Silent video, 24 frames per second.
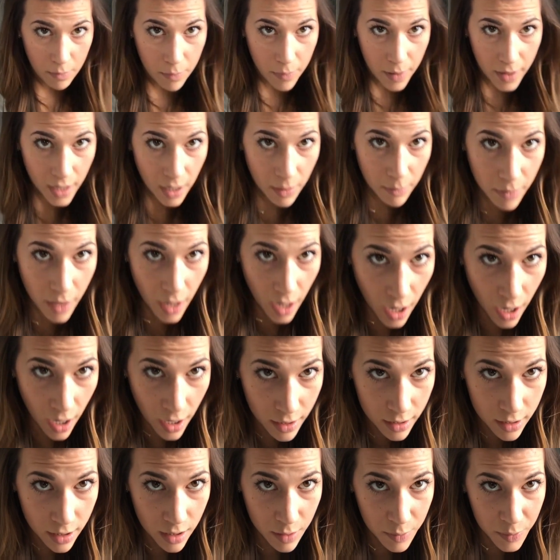but I'm not
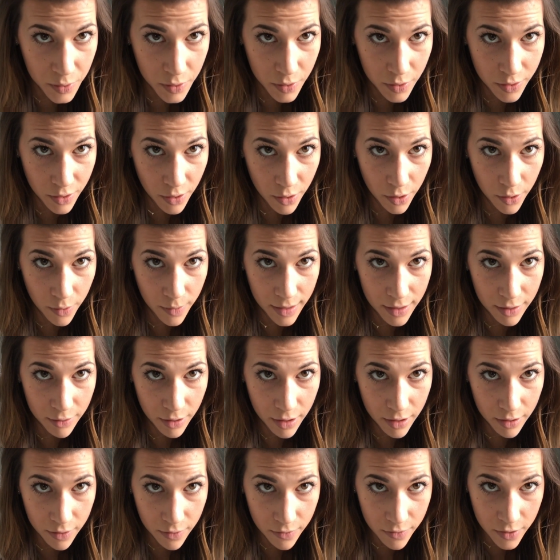going to pull it the whole way through.
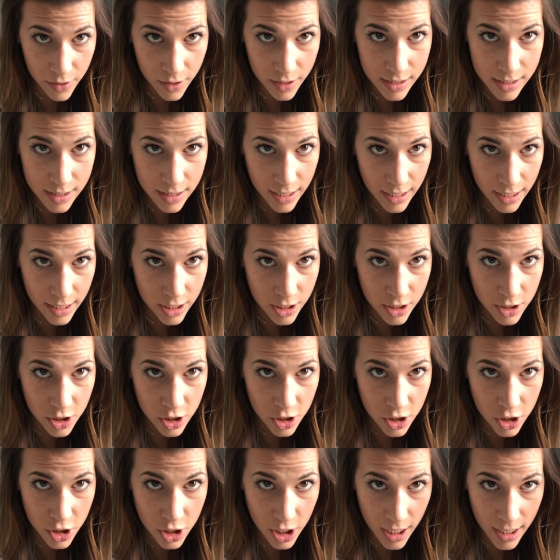I don't know if you can see, it's
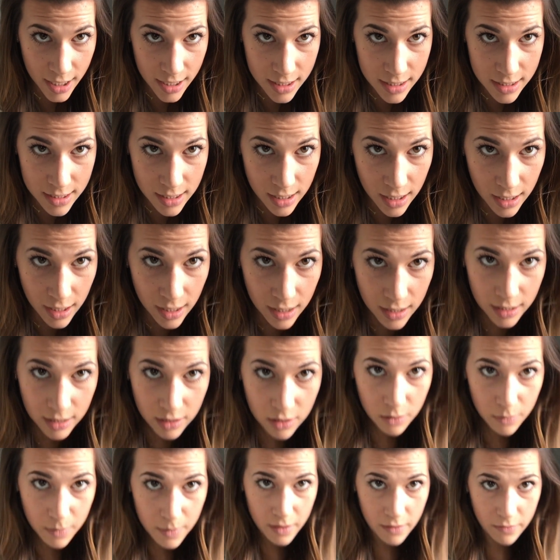just a
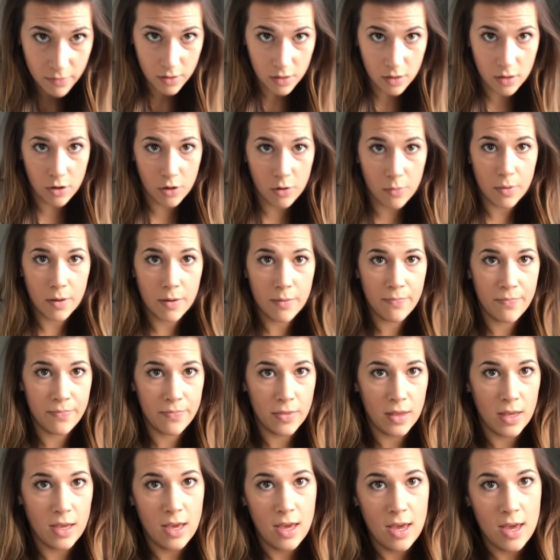little bit of a loop.
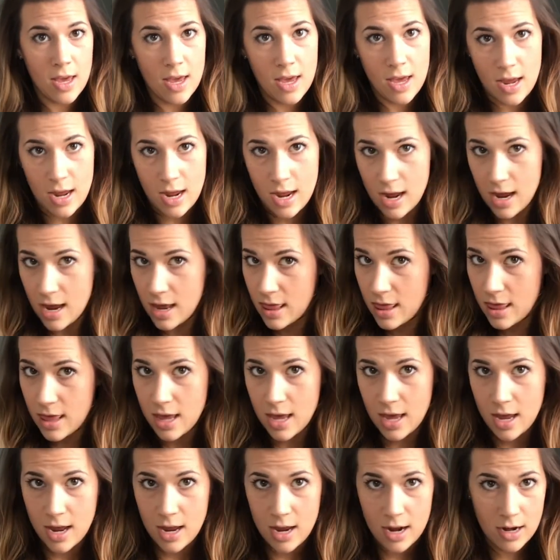And
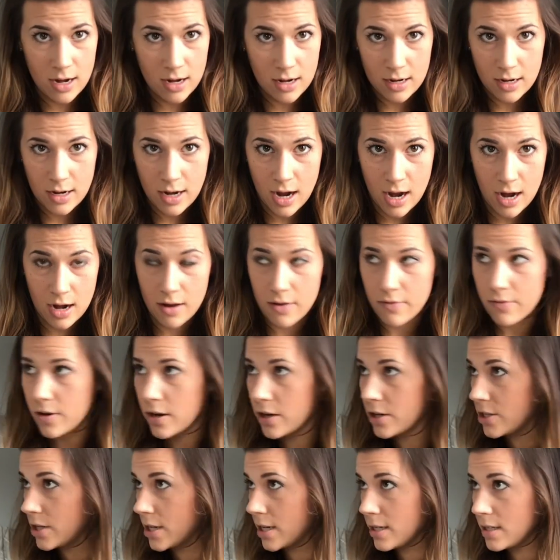then kind of
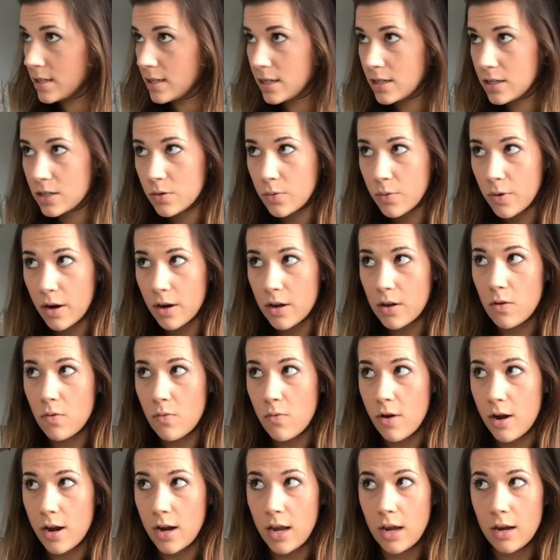adjust it to where you
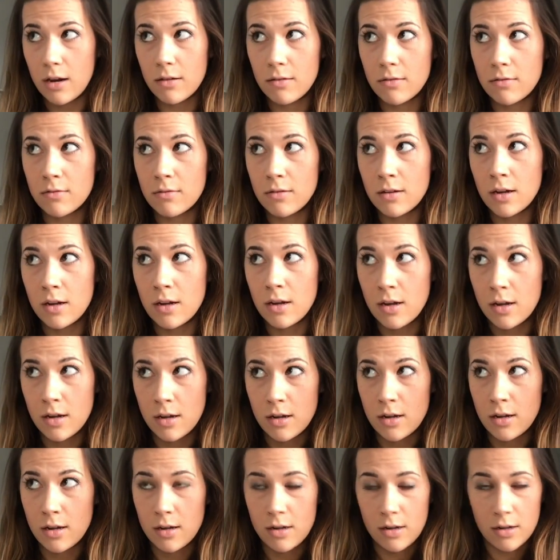want it
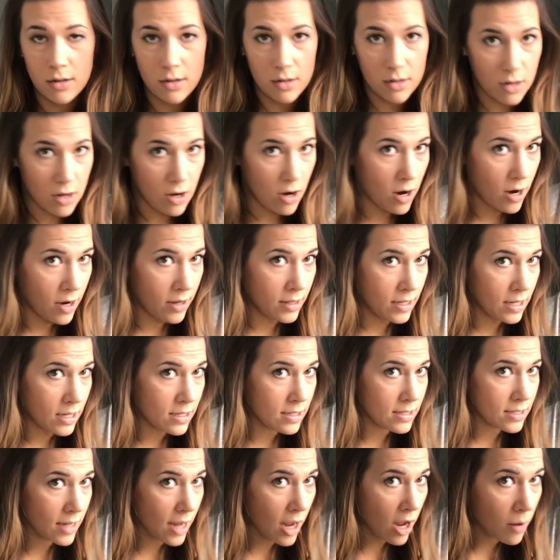on
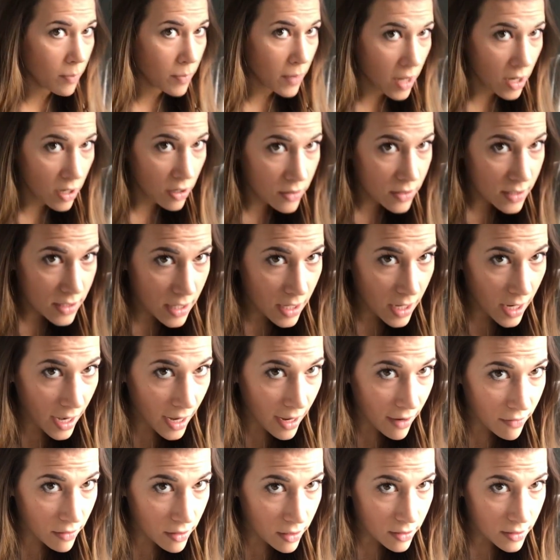that scalp. And you'll see I
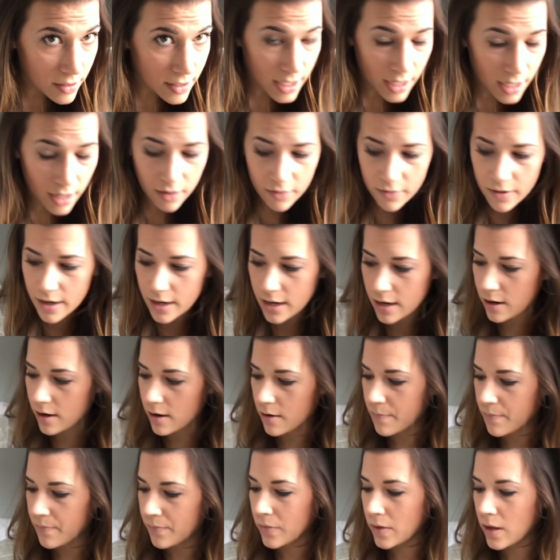have a little tail right
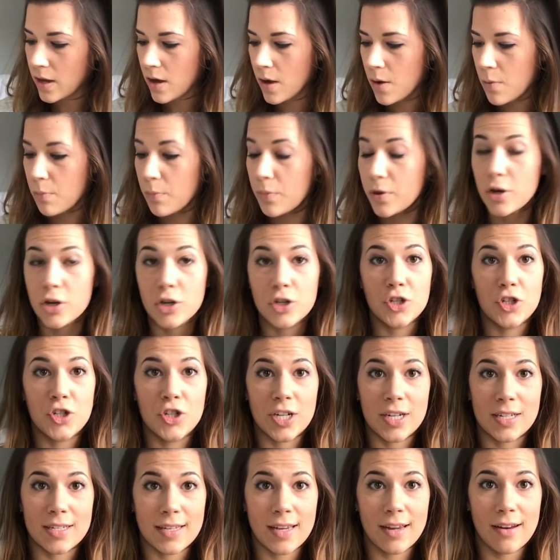here, but you're
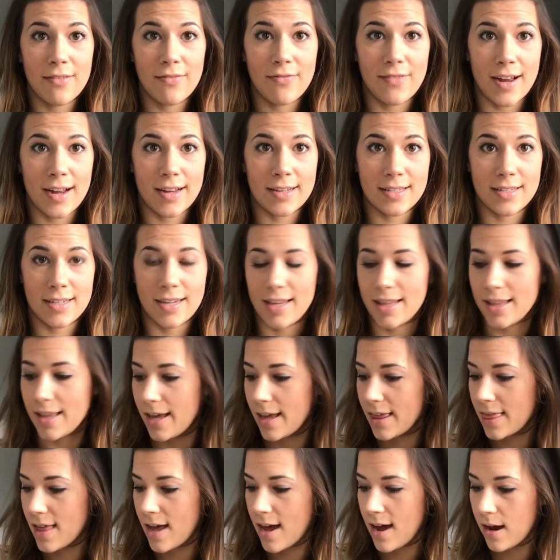just going to fasten it
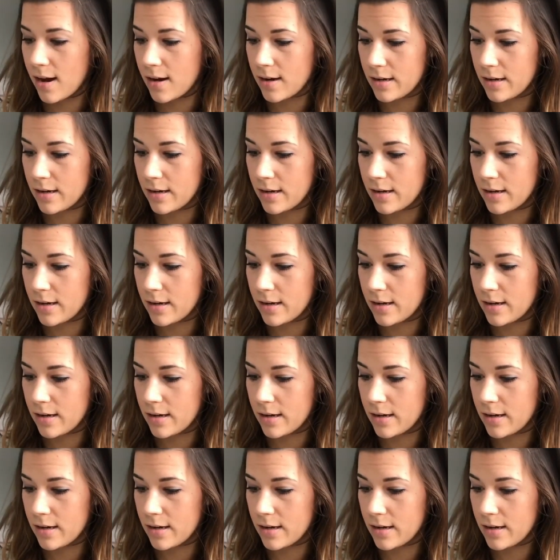like that.